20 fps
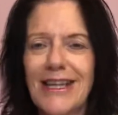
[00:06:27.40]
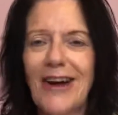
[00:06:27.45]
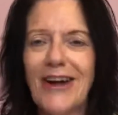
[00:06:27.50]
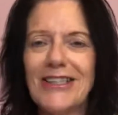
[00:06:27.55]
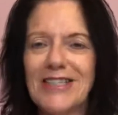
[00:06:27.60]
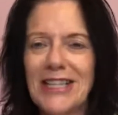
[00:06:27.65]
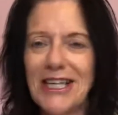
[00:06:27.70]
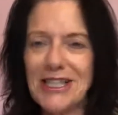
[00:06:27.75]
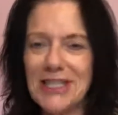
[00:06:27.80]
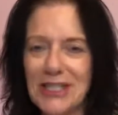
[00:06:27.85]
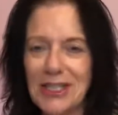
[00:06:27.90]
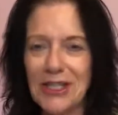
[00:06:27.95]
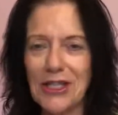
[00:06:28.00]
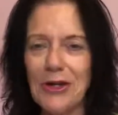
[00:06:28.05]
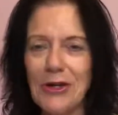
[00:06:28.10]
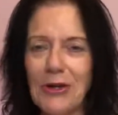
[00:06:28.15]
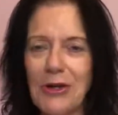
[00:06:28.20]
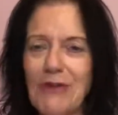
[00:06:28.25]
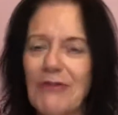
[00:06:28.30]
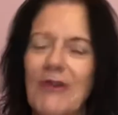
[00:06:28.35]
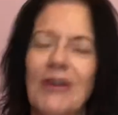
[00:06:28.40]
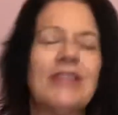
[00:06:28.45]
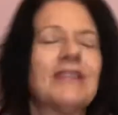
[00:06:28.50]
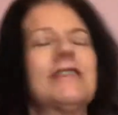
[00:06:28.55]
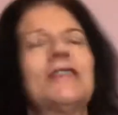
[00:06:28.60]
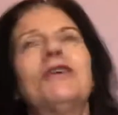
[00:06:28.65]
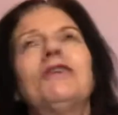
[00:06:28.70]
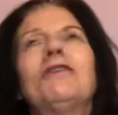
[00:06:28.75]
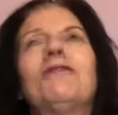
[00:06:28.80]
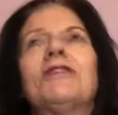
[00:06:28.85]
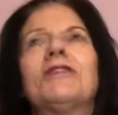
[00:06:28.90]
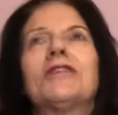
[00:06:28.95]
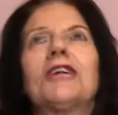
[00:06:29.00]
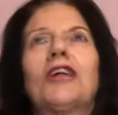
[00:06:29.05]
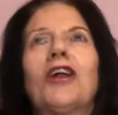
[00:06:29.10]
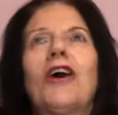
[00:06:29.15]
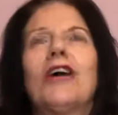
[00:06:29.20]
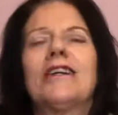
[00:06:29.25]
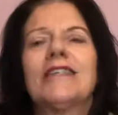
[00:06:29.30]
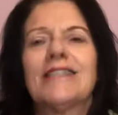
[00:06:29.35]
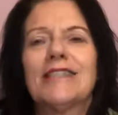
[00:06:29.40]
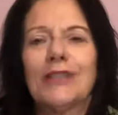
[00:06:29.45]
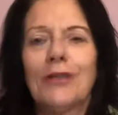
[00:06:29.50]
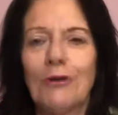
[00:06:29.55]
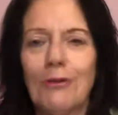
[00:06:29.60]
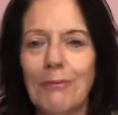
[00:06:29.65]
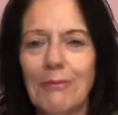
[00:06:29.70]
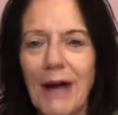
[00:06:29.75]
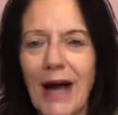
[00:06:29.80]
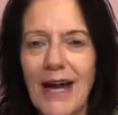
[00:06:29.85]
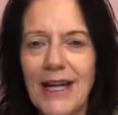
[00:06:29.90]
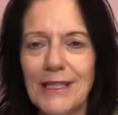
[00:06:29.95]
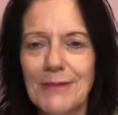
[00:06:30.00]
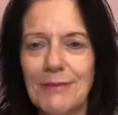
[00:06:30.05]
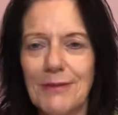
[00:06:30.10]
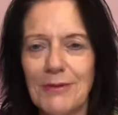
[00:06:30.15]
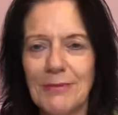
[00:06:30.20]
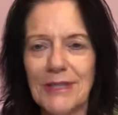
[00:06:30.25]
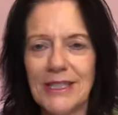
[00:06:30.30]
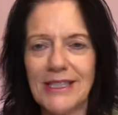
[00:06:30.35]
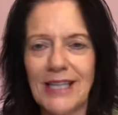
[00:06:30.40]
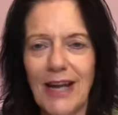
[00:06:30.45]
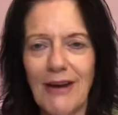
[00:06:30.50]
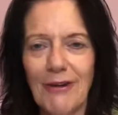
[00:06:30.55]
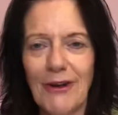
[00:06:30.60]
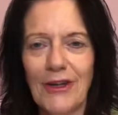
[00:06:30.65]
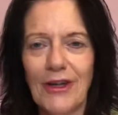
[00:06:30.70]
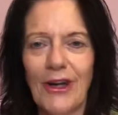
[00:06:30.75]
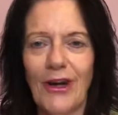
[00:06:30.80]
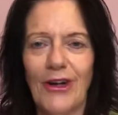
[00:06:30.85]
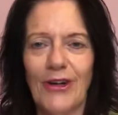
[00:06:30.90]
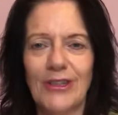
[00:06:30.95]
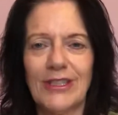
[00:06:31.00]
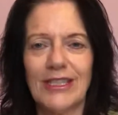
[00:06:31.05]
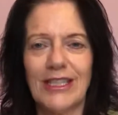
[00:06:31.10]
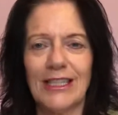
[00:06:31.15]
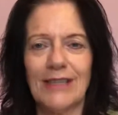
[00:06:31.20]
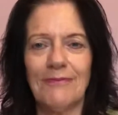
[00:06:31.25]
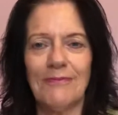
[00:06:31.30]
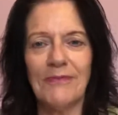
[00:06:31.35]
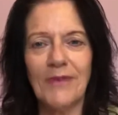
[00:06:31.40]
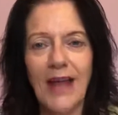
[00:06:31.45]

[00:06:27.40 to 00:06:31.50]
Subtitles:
said to the universe, I'd like a silk bag to put my tarot cards in.